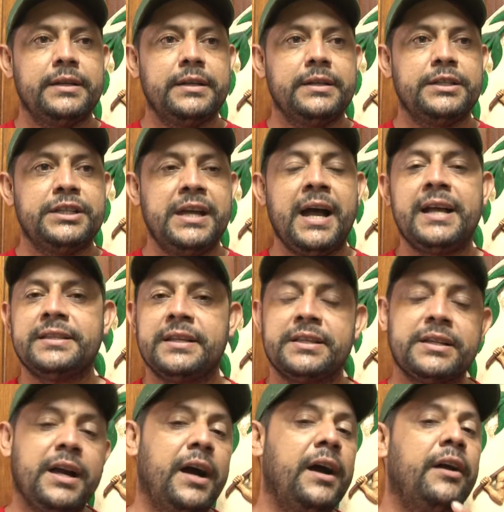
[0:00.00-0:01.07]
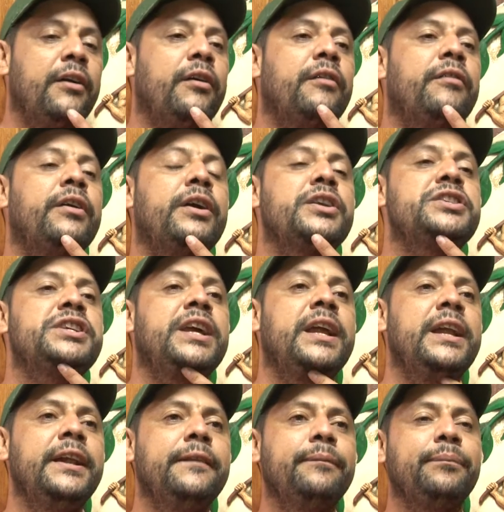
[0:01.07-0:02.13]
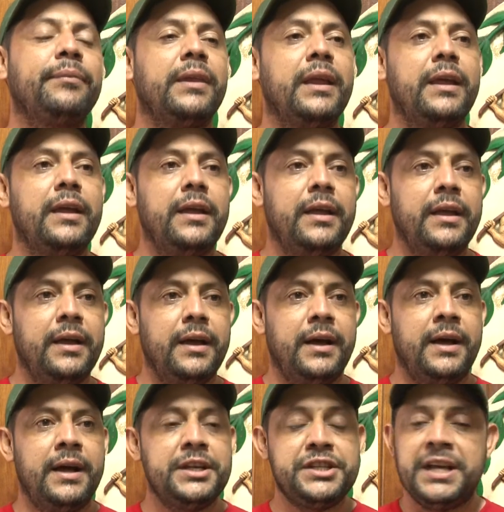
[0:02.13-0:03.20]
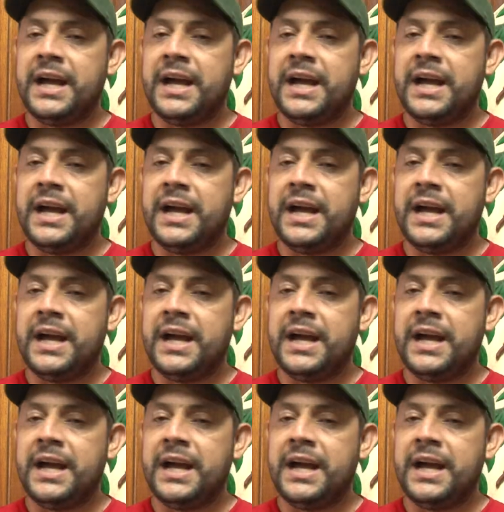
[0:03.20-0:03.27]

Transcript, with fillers: she has a scar over her chin. Uh, she